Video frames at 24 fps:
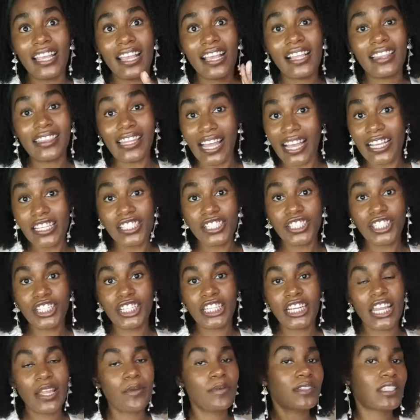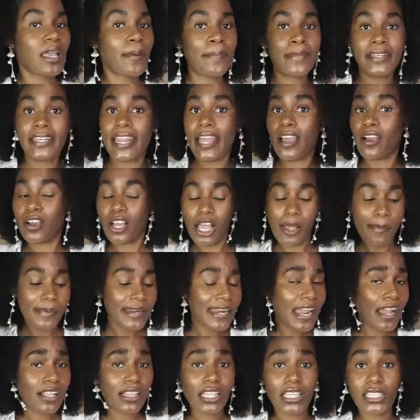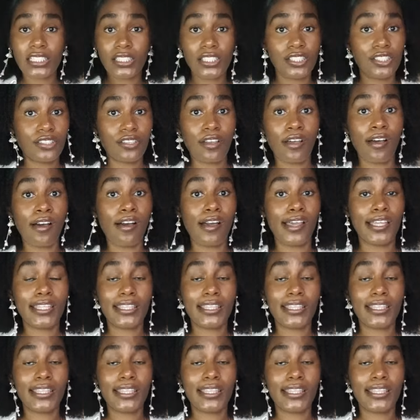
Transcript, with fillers: last year it was up and down, up and down like a seesaw.